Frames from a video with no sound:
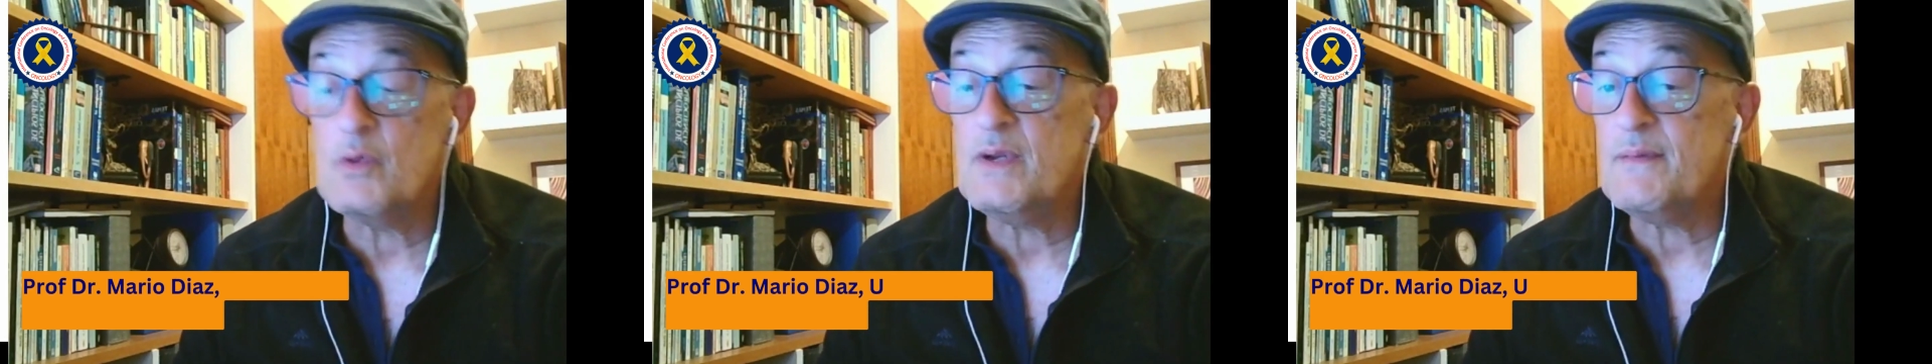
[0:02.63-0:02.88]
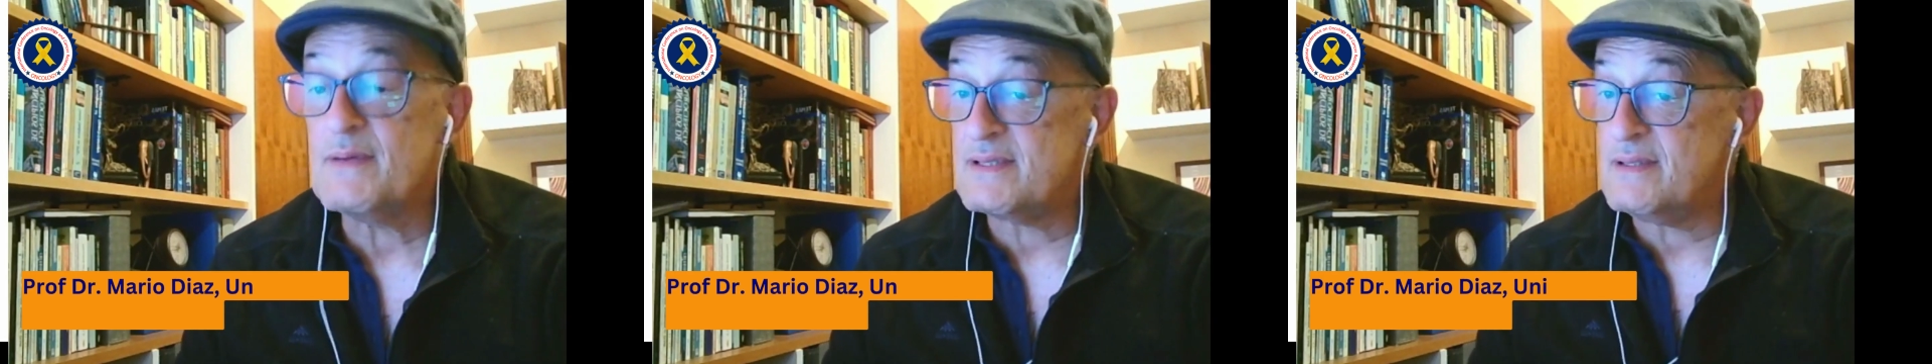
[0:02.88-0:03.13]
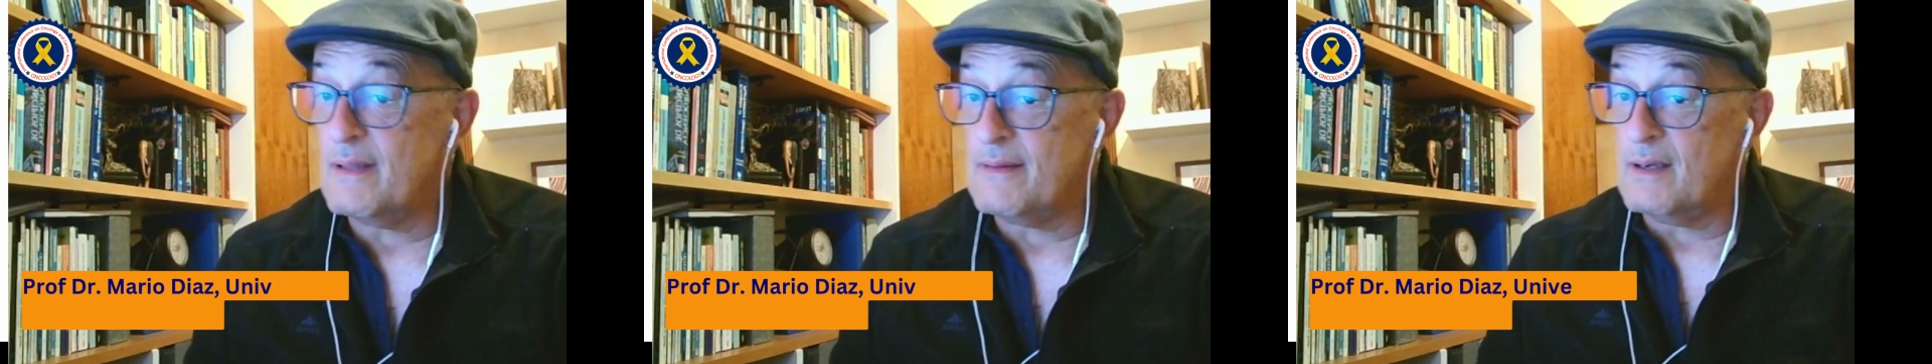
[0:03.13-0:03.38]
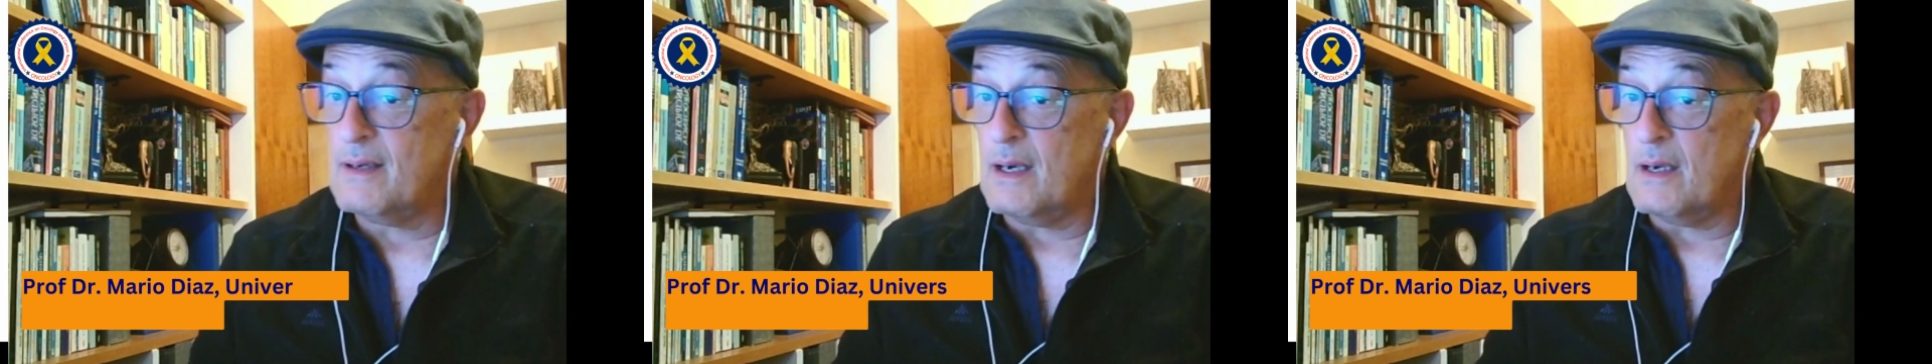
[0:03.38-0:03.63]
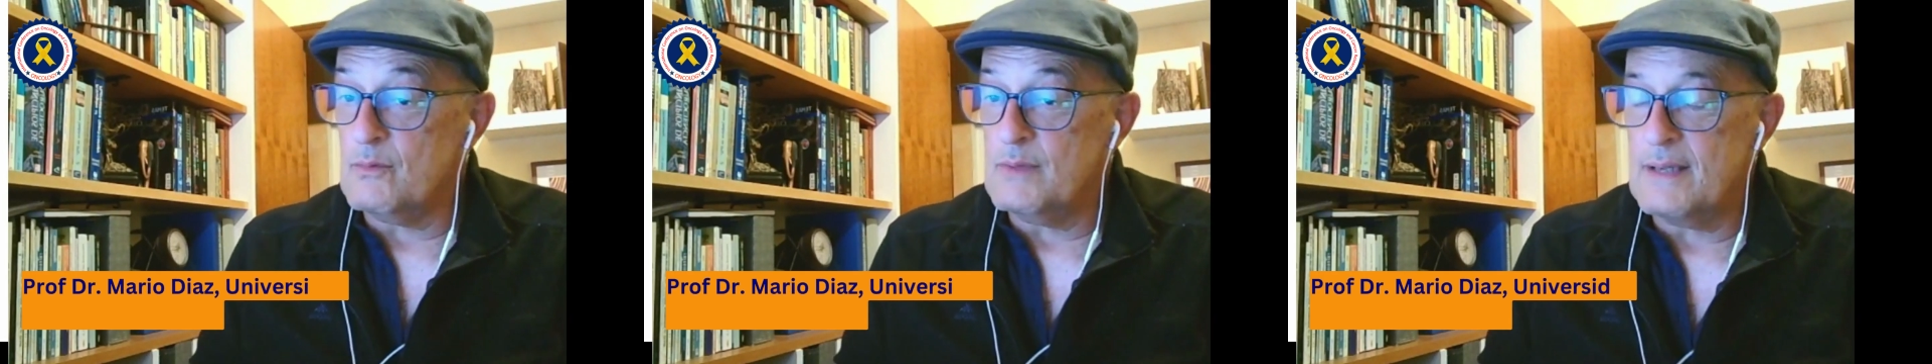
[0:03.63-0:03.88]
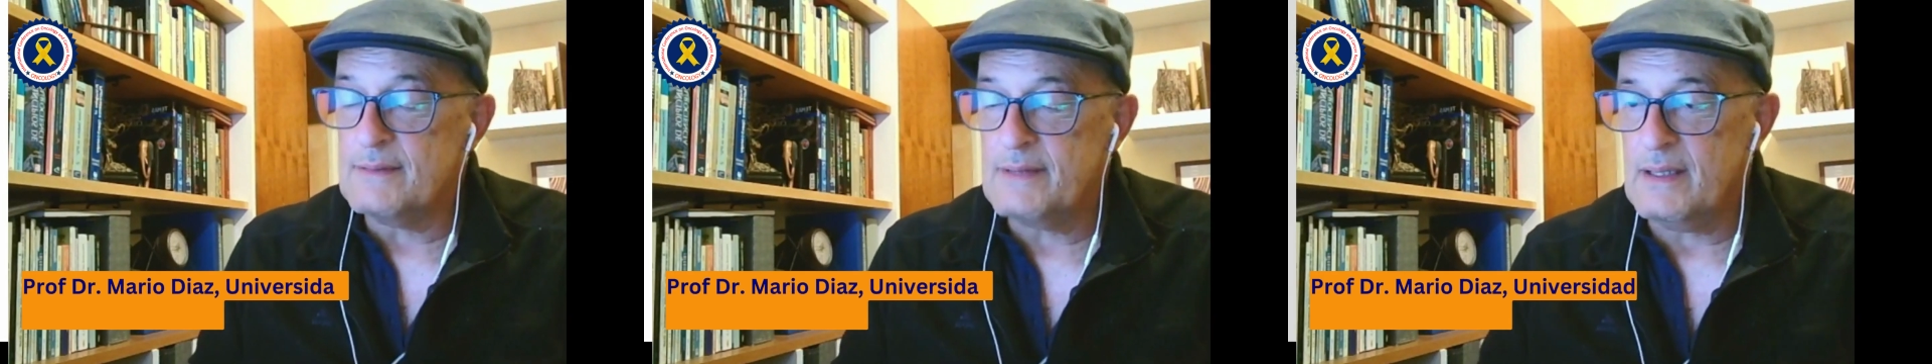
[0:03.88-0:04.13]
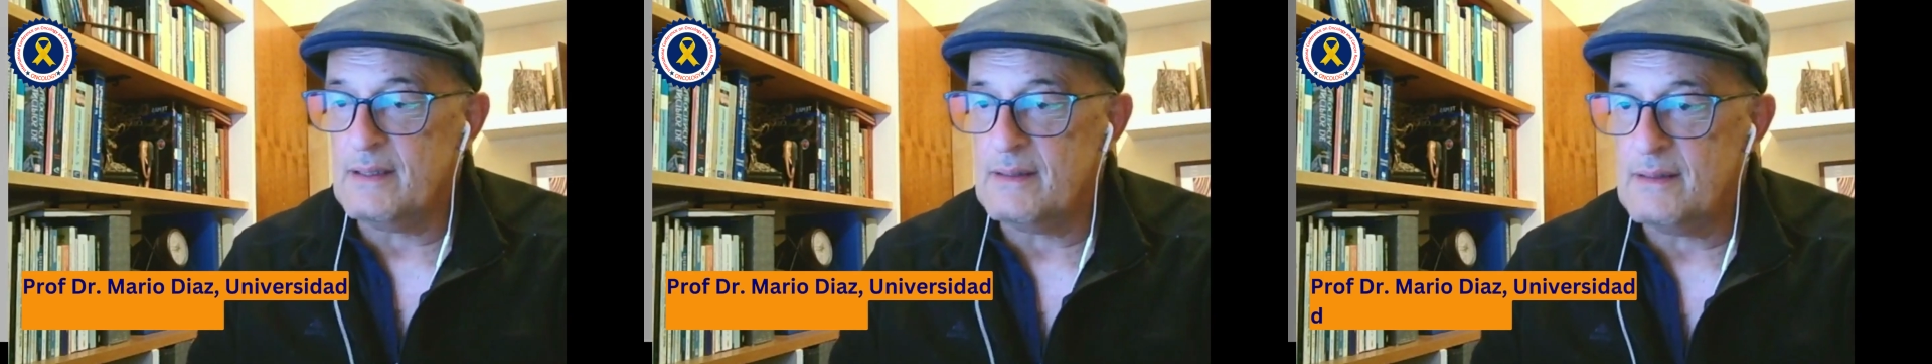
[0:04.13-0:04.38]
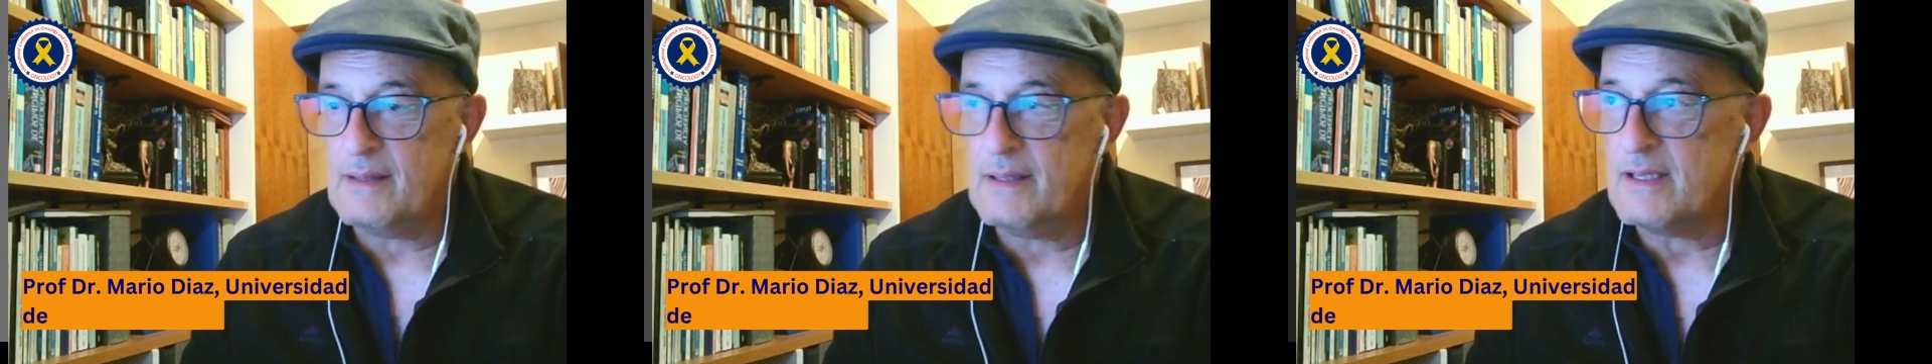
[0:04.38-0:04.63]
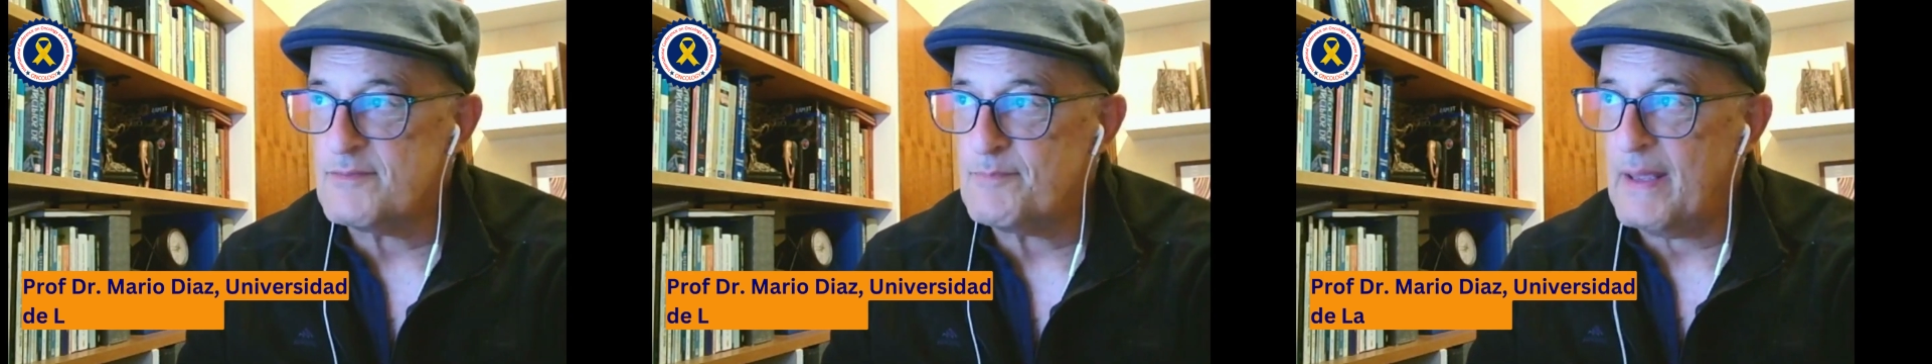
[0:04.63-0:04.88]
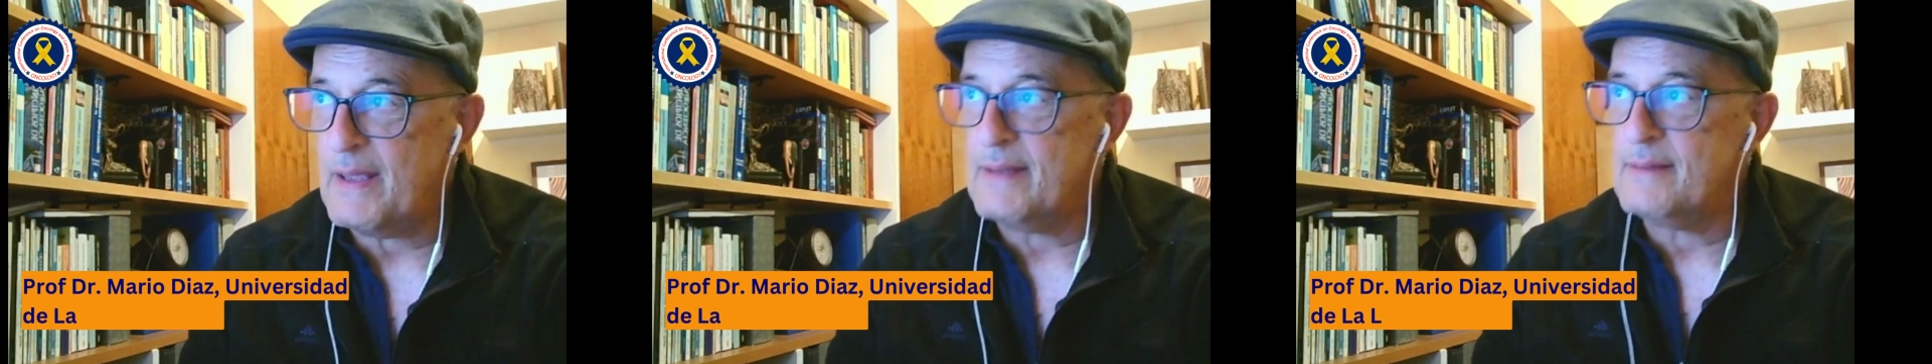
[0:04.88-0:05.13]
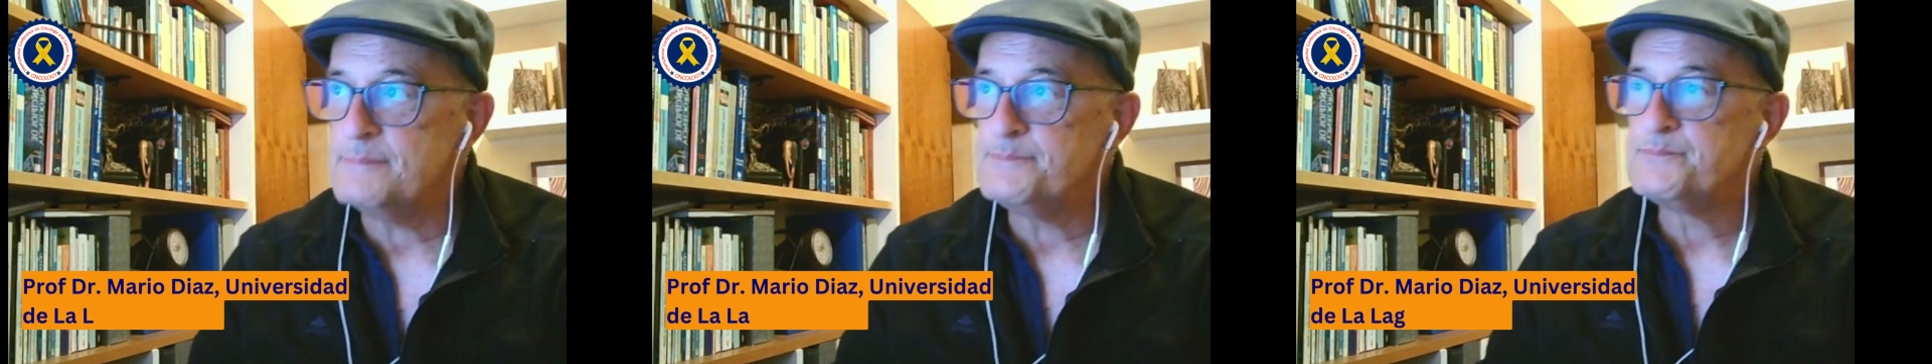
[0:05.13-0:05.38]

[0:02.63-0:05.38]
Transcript: Universidad de Laguna in Spain.